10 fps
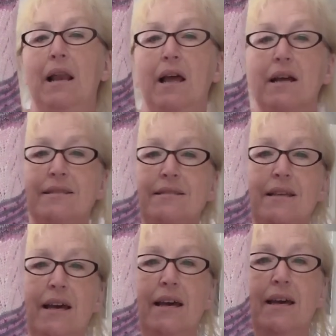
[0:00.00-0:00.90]
look,
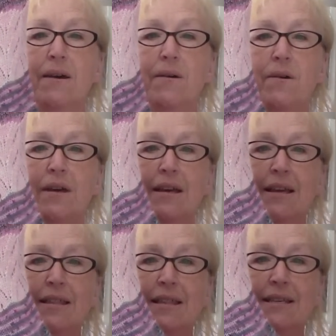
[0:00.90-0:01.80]
so
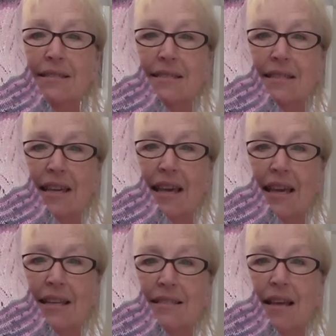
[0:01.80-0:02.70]
this
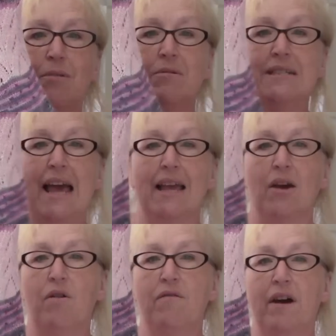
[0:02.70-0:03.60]
is, I will take
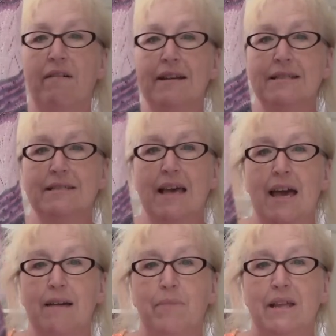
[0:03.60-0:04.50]
it off her in a
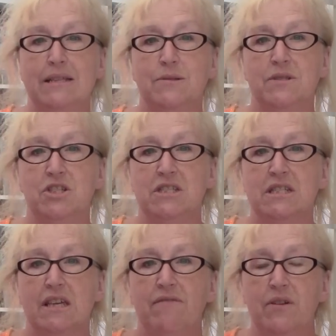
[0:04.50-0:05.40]
sec, but this was just
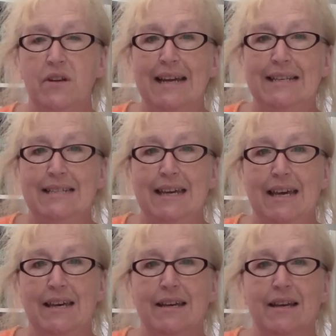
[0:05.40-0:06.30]
to give you an idea.